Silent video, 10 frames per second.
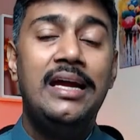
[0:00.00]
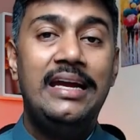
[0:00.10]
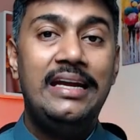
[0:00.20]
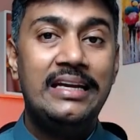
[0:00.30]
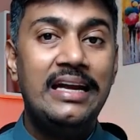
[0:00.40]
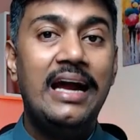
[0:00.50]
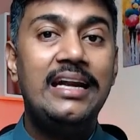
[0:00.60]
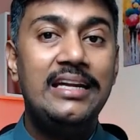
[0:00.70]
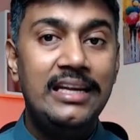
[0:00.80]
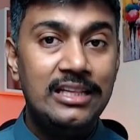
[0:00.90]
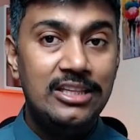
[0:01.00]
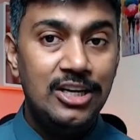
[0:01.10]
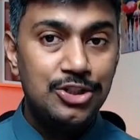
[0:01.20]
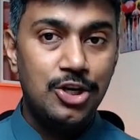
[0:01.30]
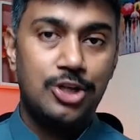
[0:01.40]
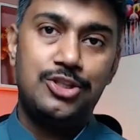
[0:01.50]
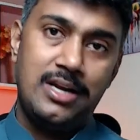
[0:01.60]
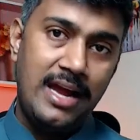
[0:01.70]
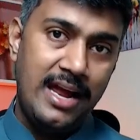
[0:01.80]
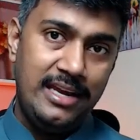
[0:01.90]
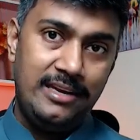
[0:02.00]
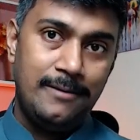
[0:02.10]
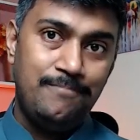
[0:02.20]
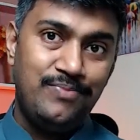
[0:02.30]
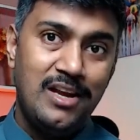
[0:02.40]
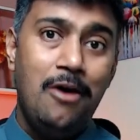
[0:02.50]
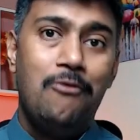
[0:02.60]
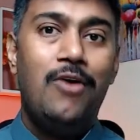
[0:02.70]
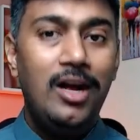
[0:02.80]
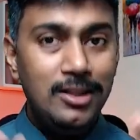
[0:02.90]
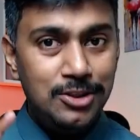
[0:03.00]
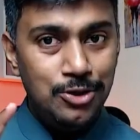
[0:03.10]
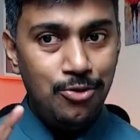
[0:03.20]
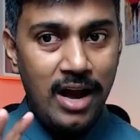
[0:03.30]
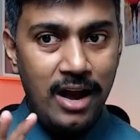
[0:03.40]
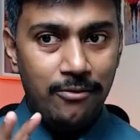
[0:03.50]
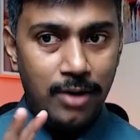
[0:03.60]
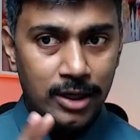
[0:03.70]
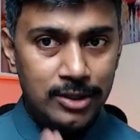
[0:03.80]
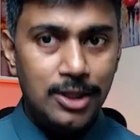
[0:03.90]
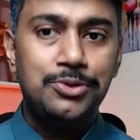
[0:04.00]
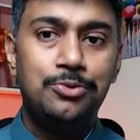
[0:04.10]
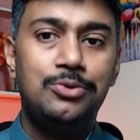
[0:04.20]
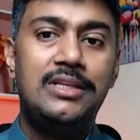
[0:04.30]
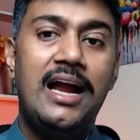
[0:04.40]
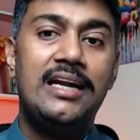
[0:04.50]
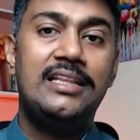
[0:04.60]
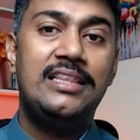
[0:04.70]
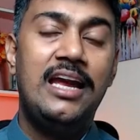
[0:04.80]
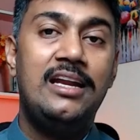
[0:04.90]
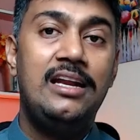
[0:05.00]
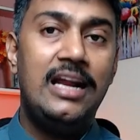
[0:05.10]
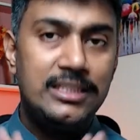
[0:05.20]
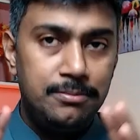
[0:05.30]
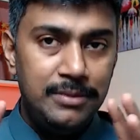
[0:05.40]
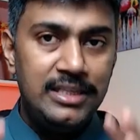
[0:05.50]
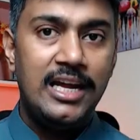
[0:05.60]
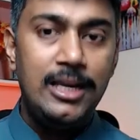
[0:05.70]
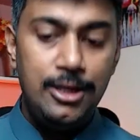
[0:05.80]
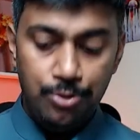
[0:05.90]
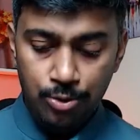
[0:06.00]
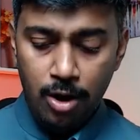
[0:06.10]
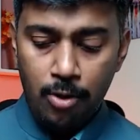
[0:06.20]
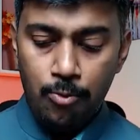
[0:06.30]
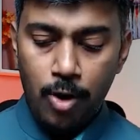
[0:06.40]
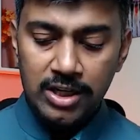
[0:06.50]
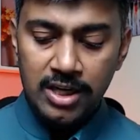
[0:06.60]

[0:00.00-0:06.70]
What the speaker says: in getting the structure right. Once you have understood that, then let me tell you what